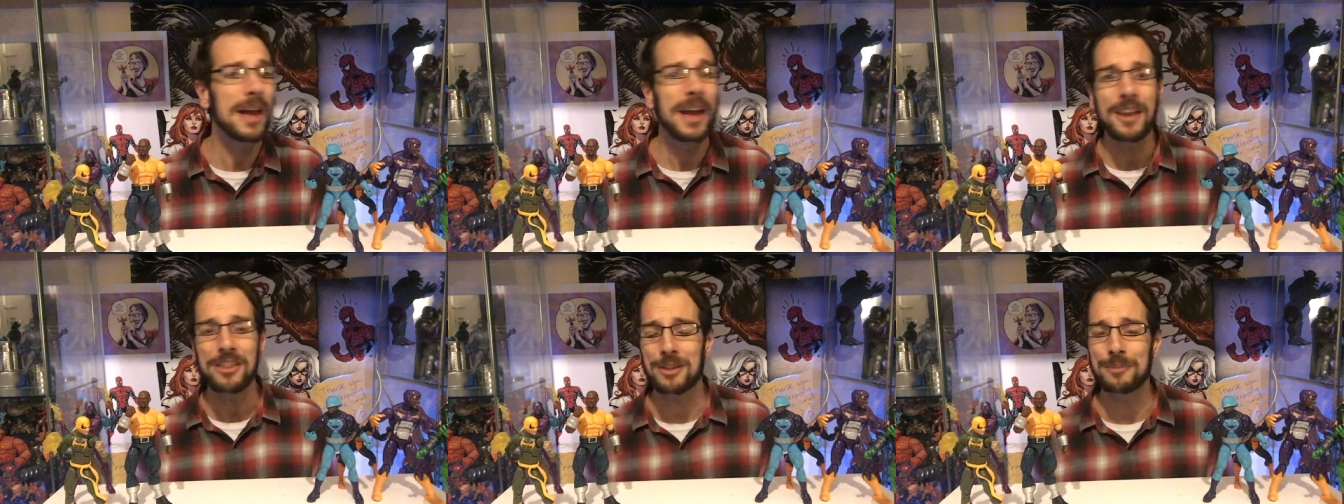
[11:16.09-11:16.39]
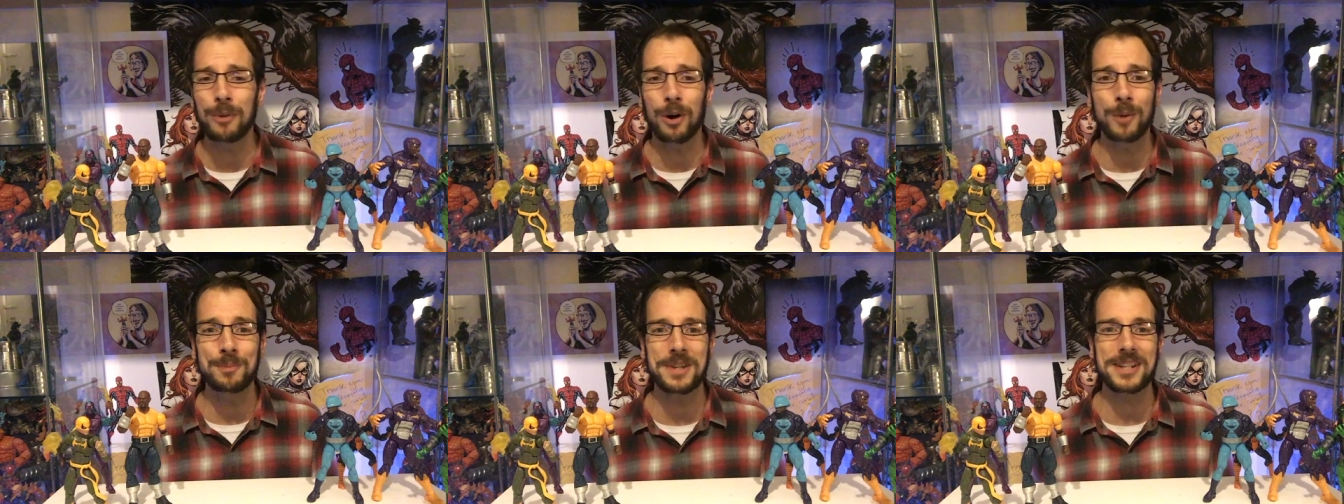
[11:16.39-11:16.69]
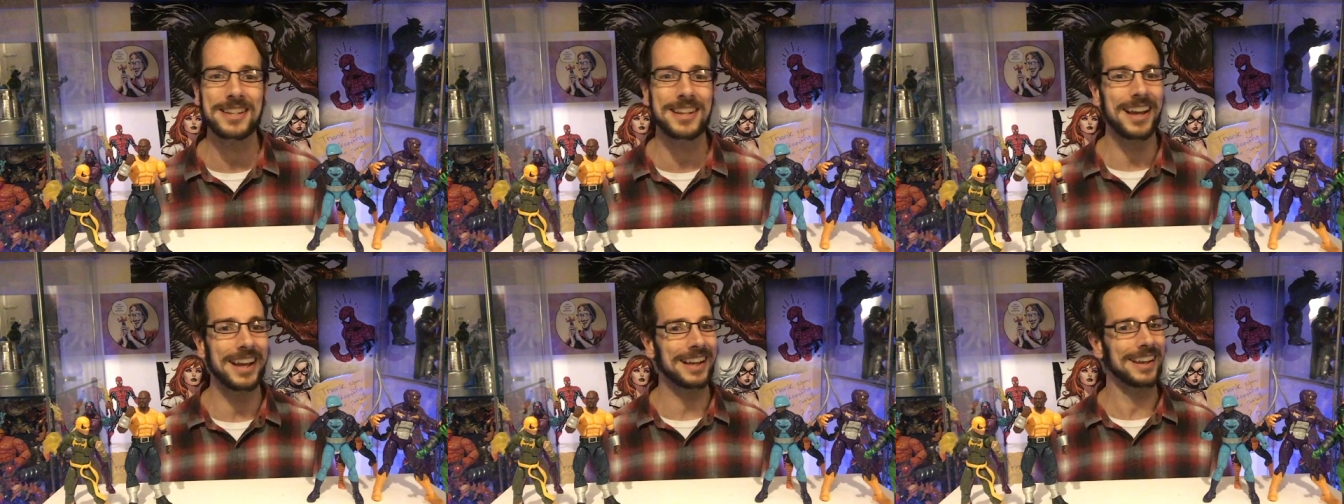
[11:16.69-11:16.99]
the more I'm
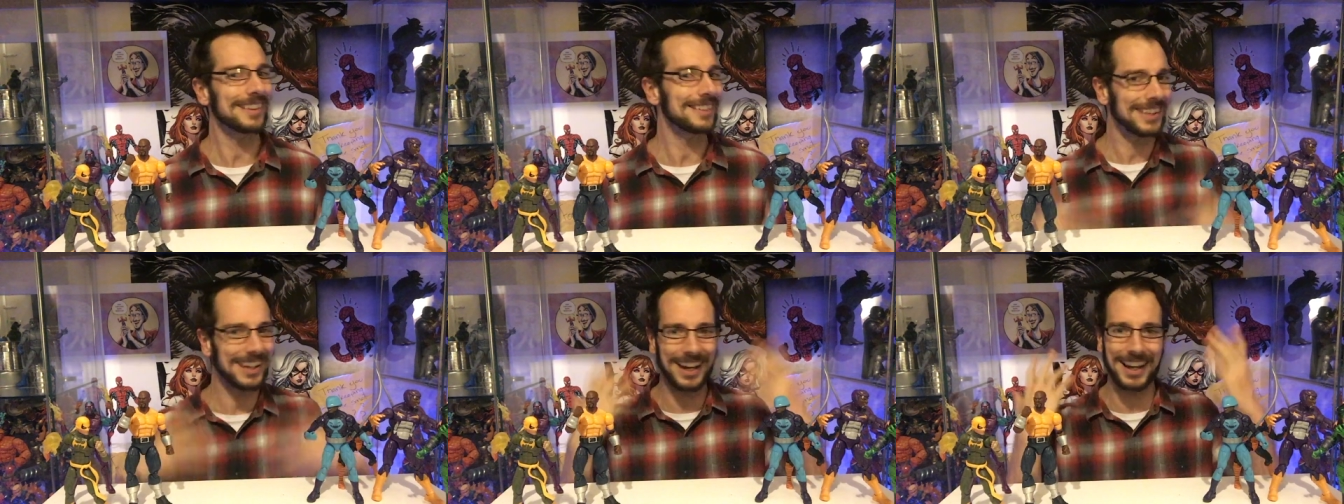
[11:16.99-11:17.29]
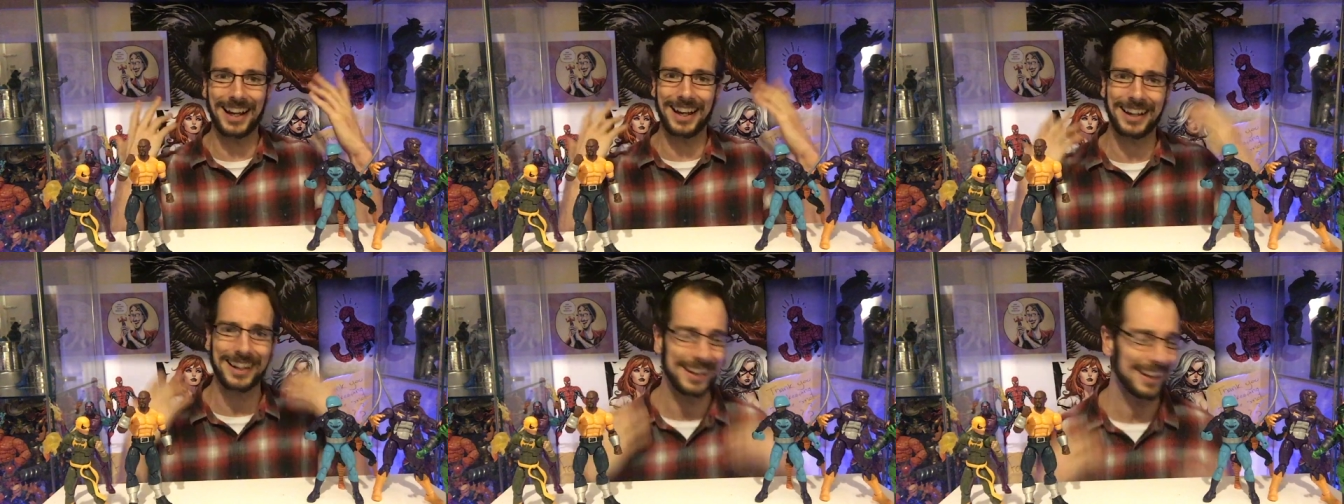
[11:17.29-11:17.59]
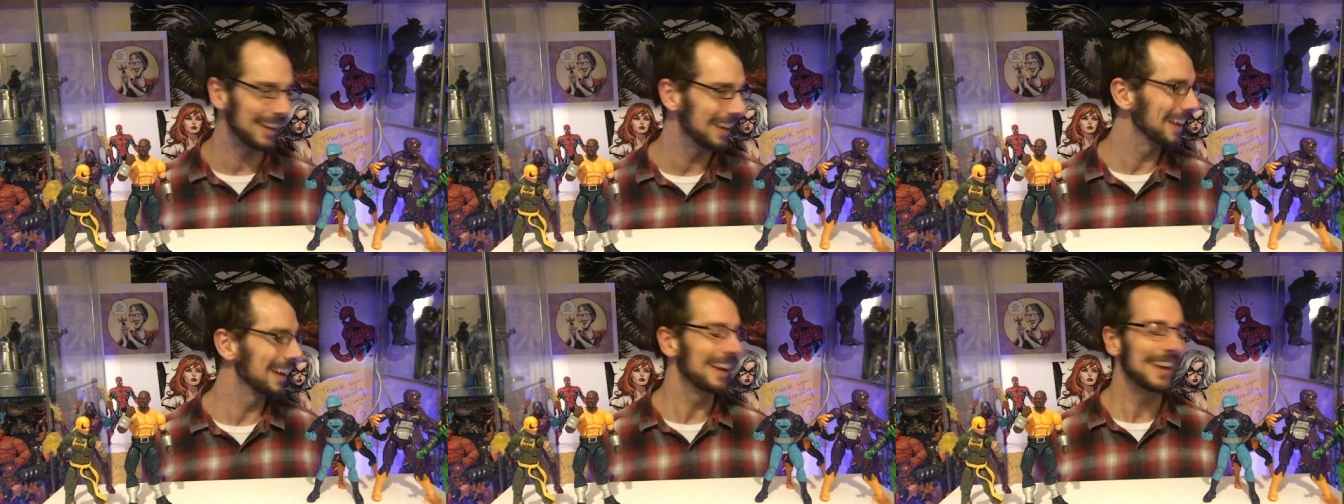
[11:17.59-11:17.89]
just like,
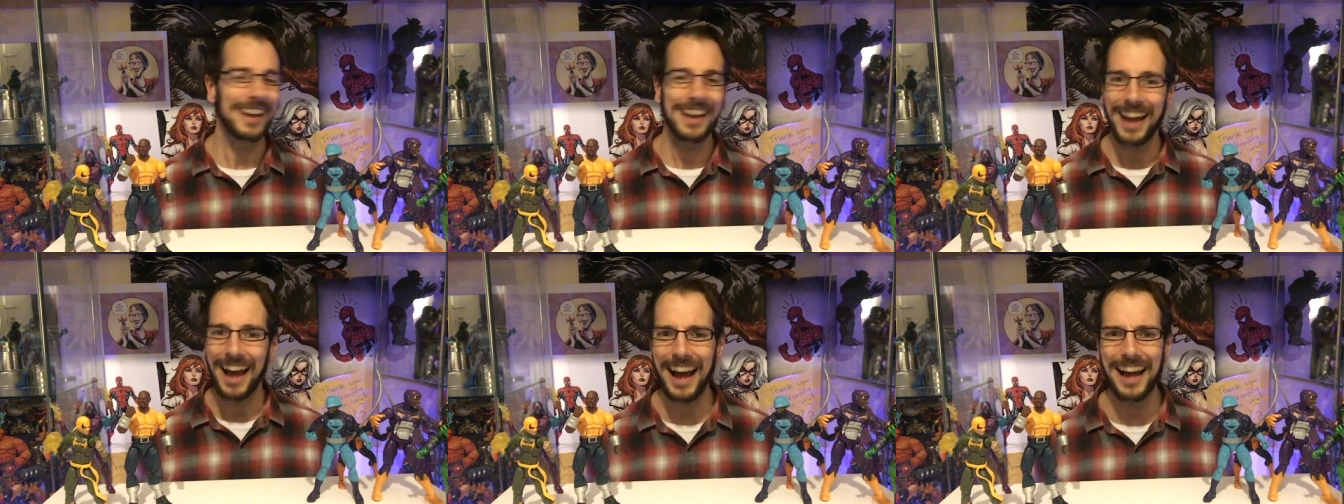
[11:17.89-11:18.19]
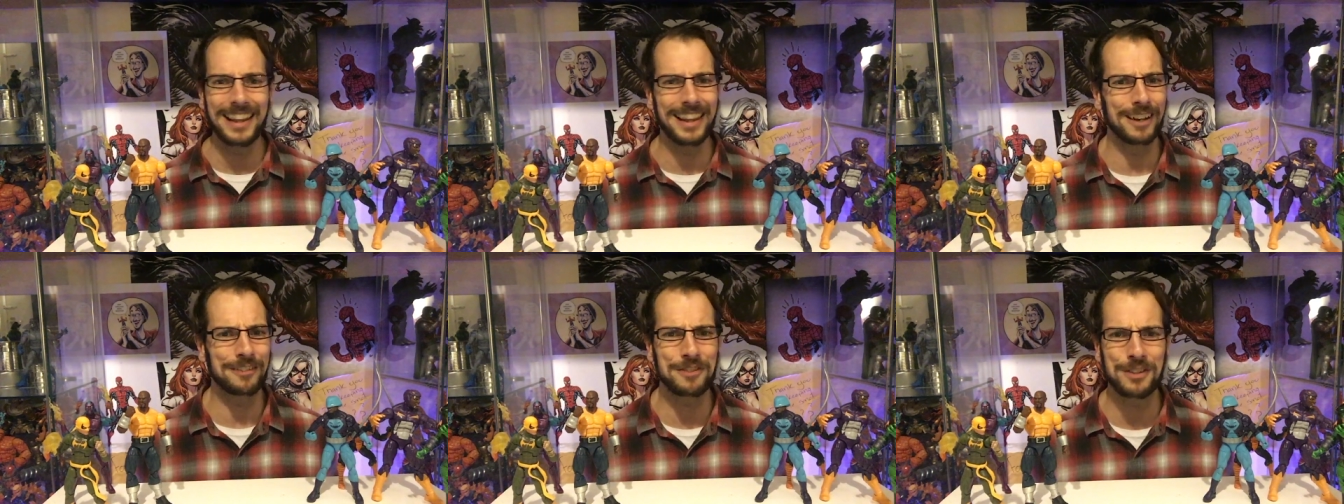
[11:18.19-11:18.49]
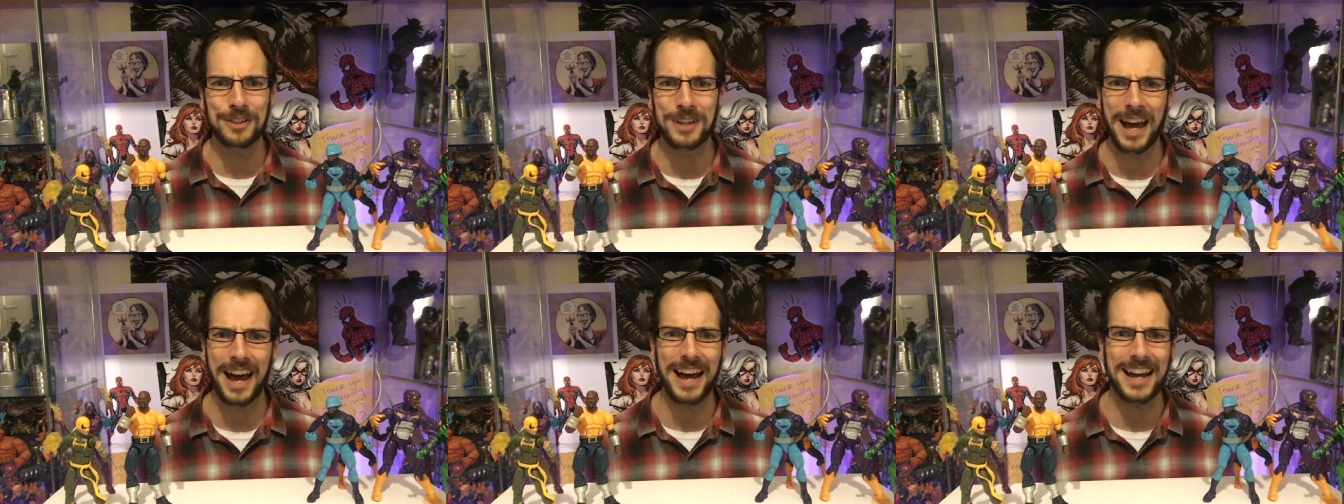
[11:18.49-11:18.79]
God, I love you
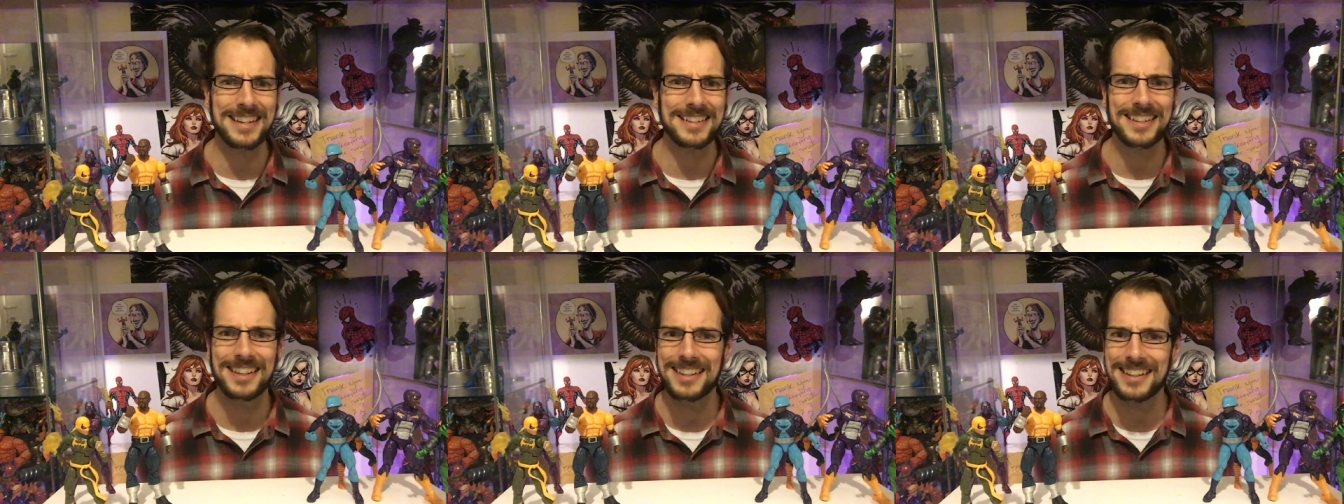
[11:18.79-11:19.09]
guys.